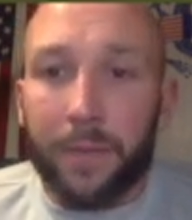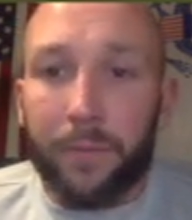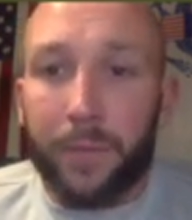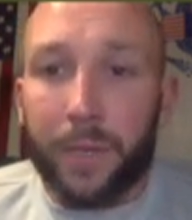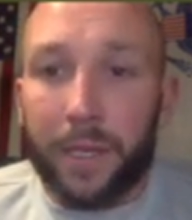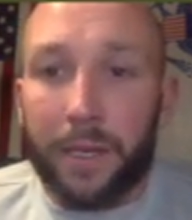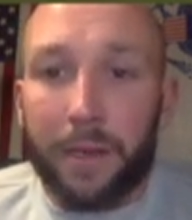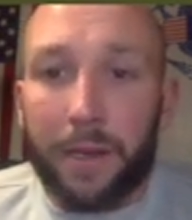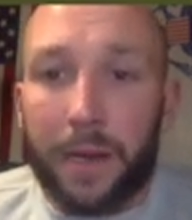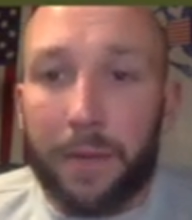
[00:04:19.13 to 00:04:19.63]

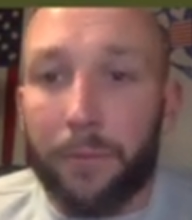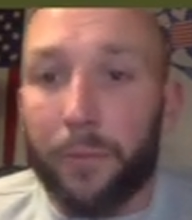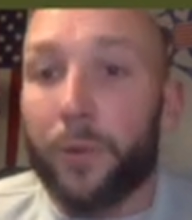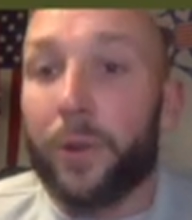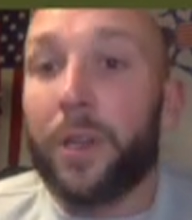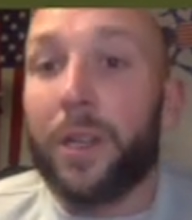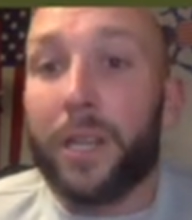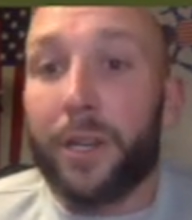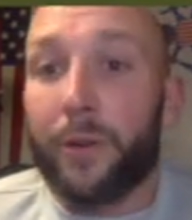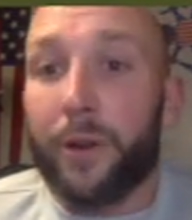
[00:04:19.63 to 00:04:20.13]
But I'm
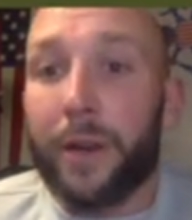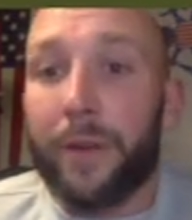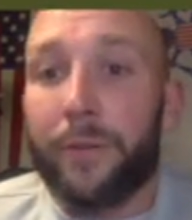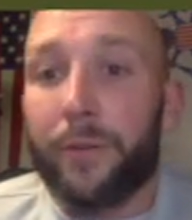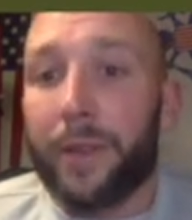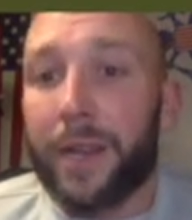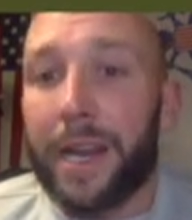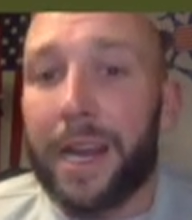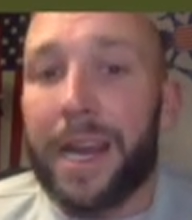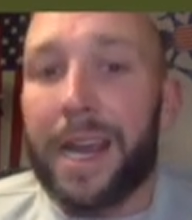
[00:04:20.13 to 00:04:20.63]
really
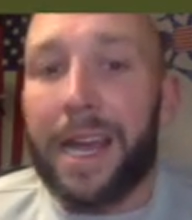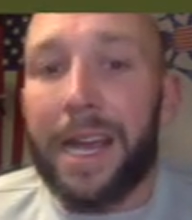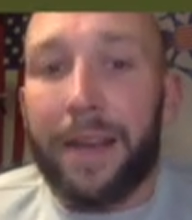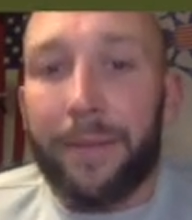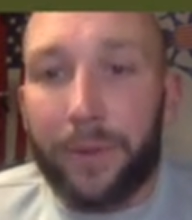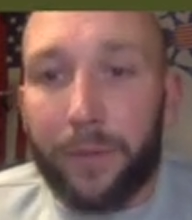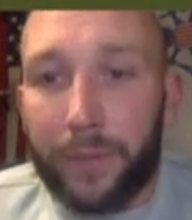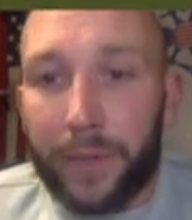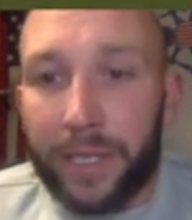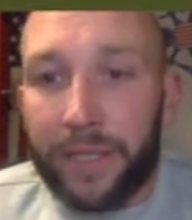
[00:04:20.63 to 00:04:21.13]
grateful that I
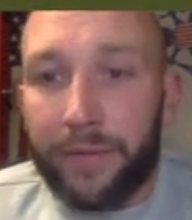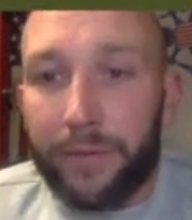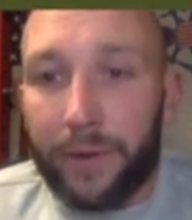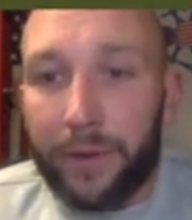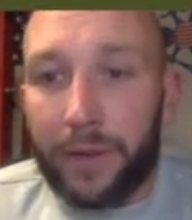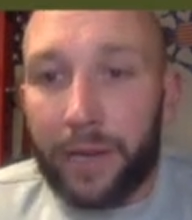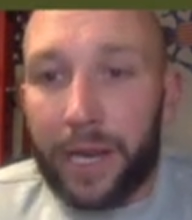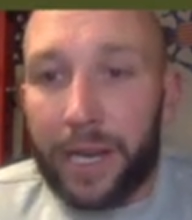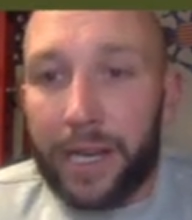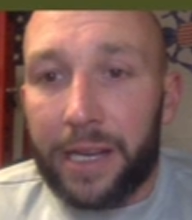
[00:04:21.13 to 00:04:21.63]
have a best
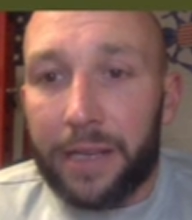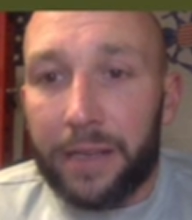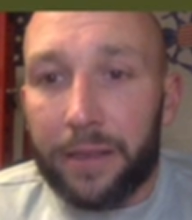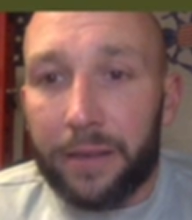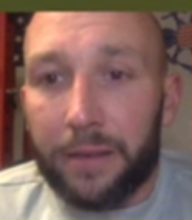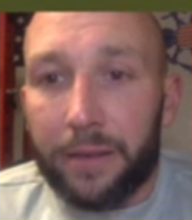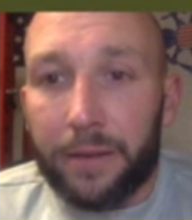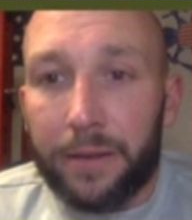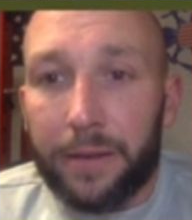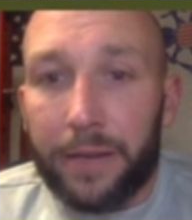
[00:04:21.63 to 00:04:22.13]
friend that I
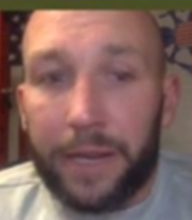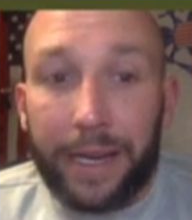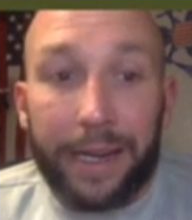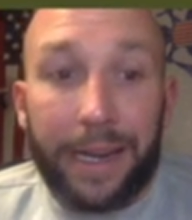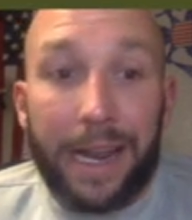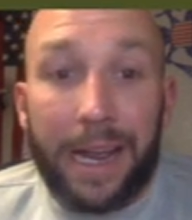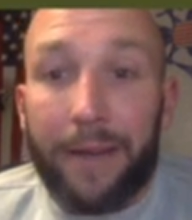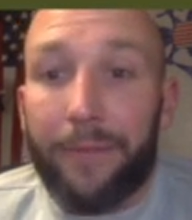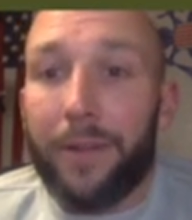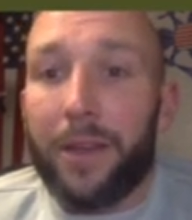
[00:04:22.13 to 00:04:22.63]
can
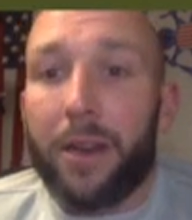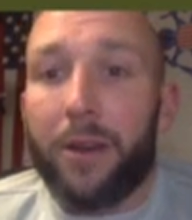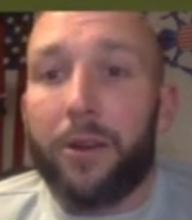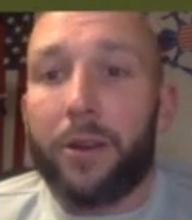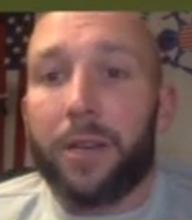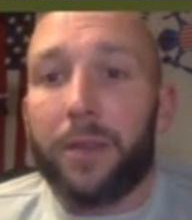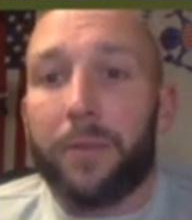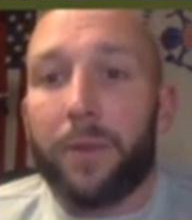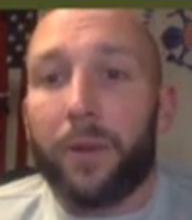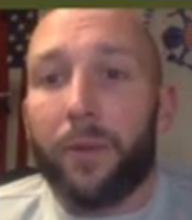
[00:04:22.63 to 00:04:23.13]
have that
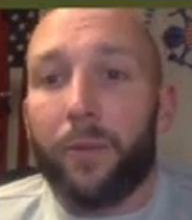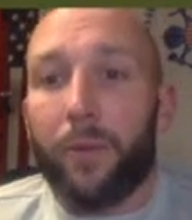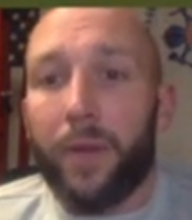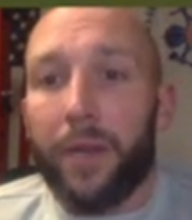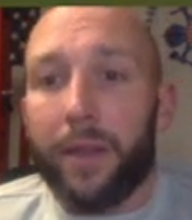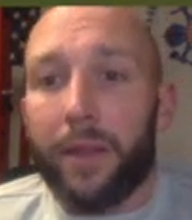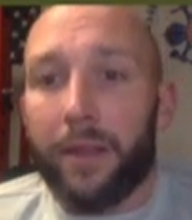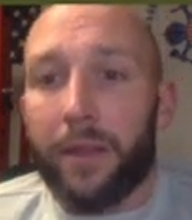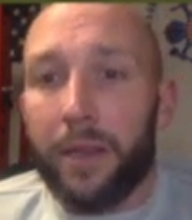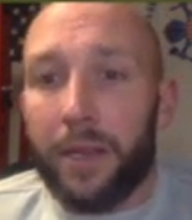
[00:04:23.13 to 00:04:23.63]
argument
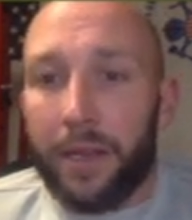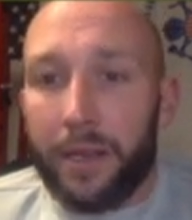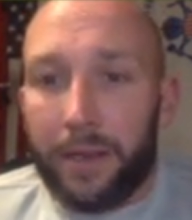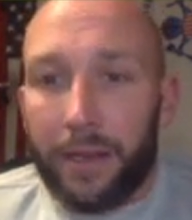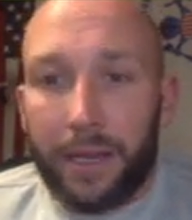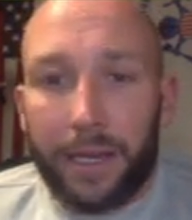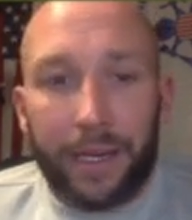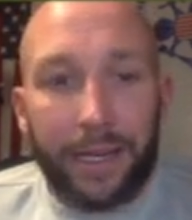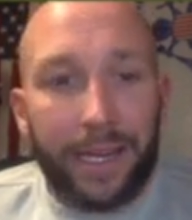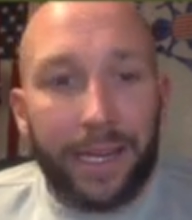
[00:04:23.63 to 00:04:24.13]
with.
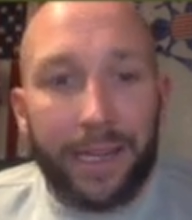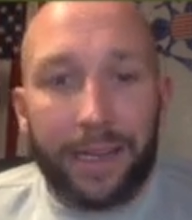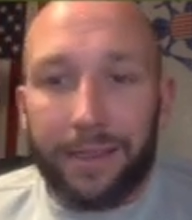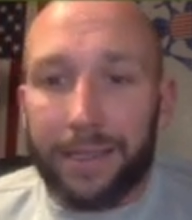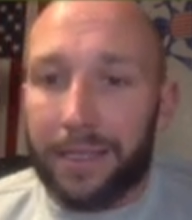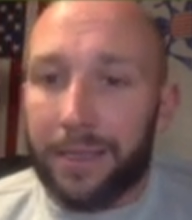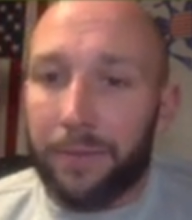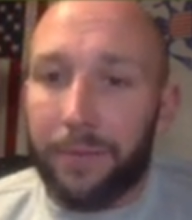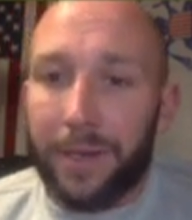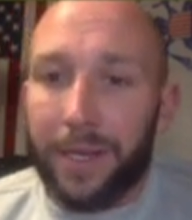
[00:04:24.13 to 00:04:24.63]
And again, it
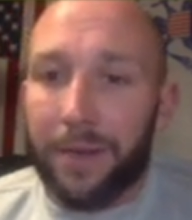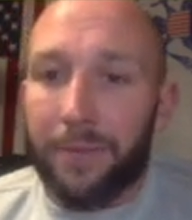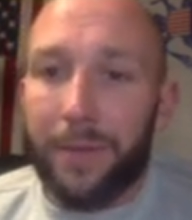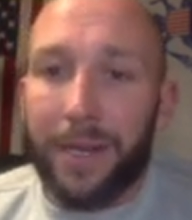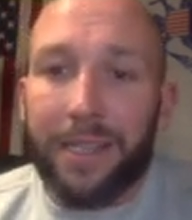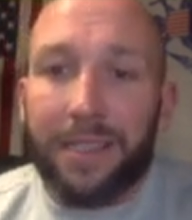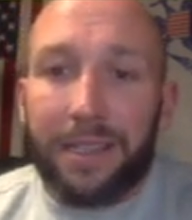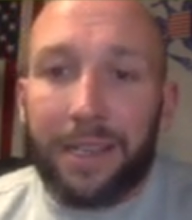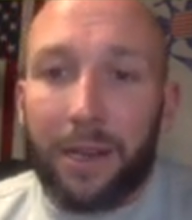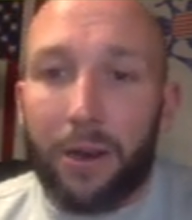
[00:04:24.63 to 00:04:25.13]
doesn't mean it
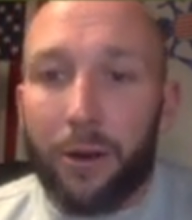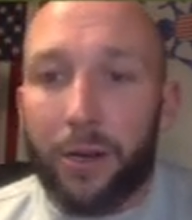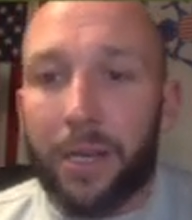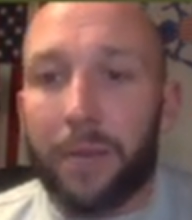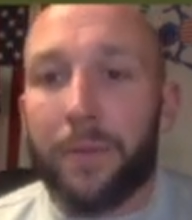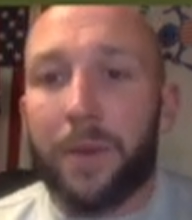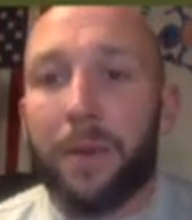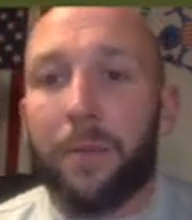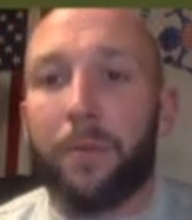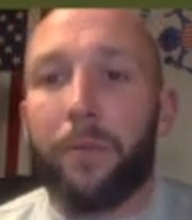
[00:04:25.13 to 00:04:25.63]
makes the
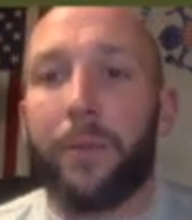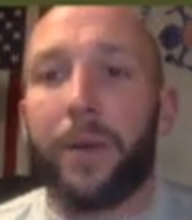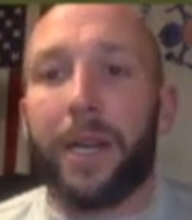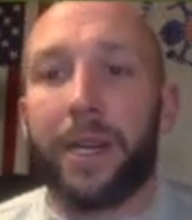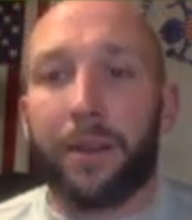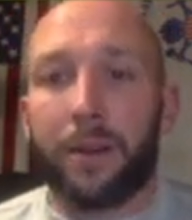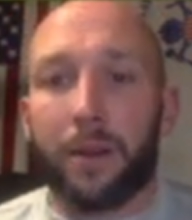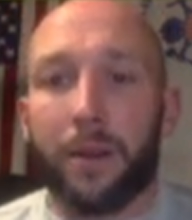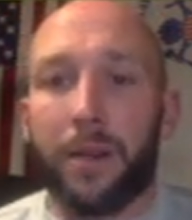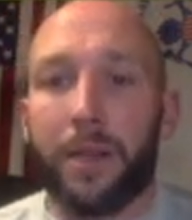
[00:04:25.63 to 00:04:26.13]
argument
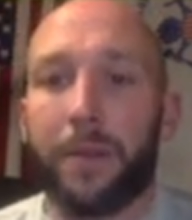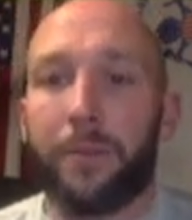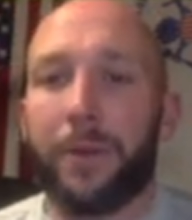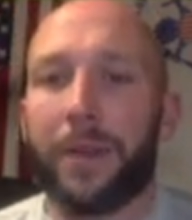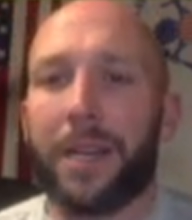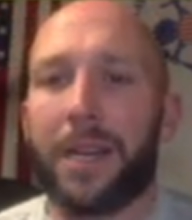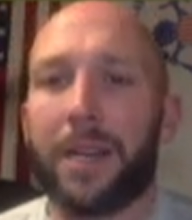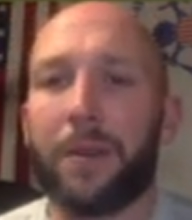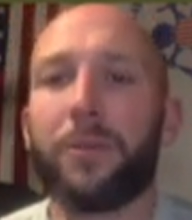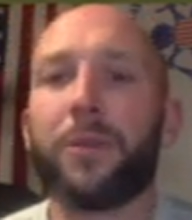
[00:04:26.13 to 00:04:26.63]
better,
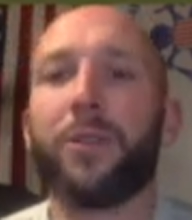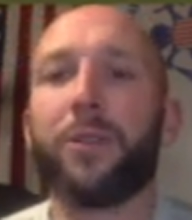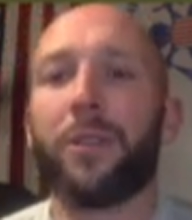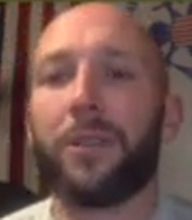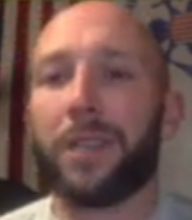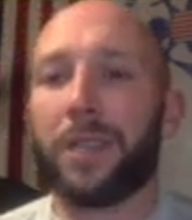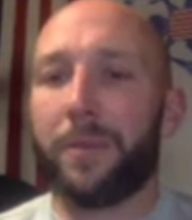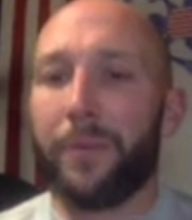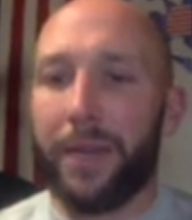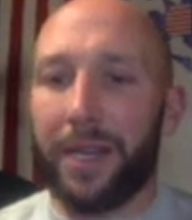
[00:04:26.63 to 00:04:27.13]
but it helps you to
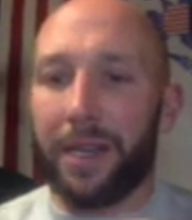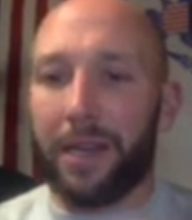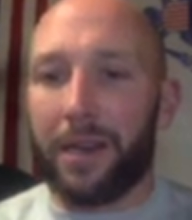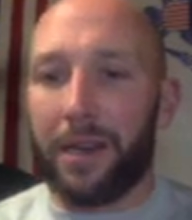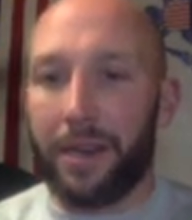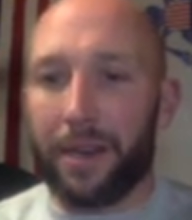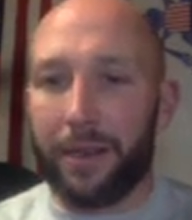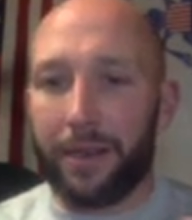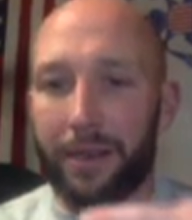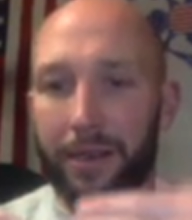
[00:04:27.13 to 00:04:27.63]
look
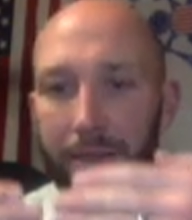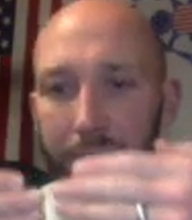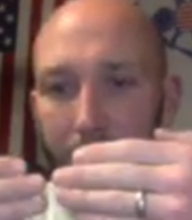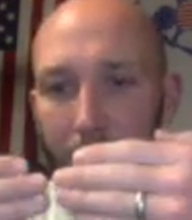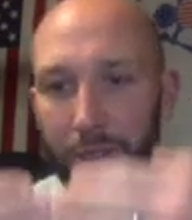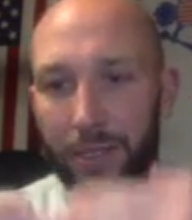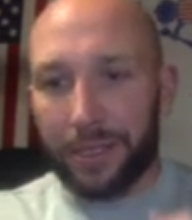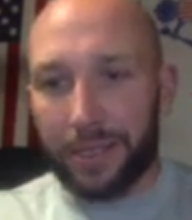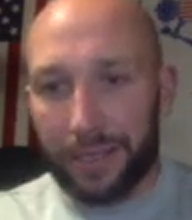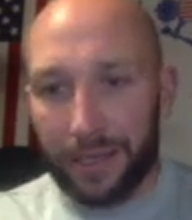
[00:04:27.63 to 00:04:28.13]
beyond
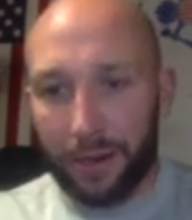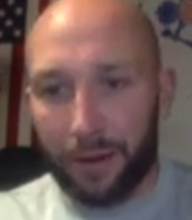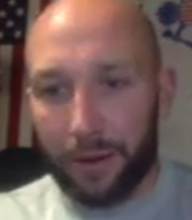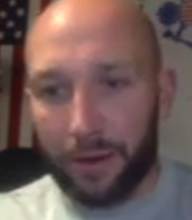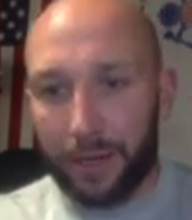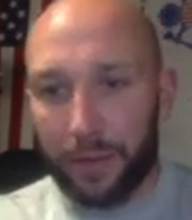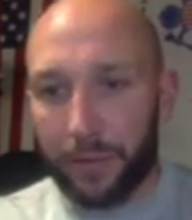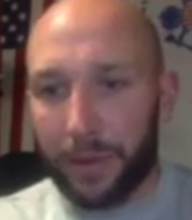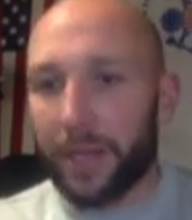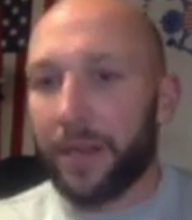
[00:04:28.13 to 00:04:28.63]
just the
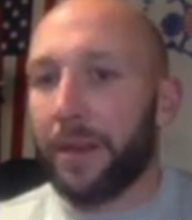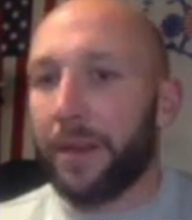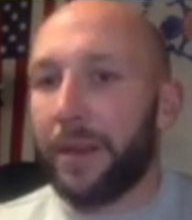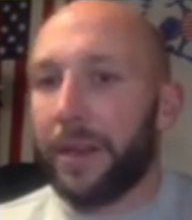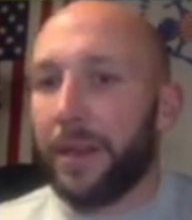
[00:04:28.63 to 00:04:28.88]
argument.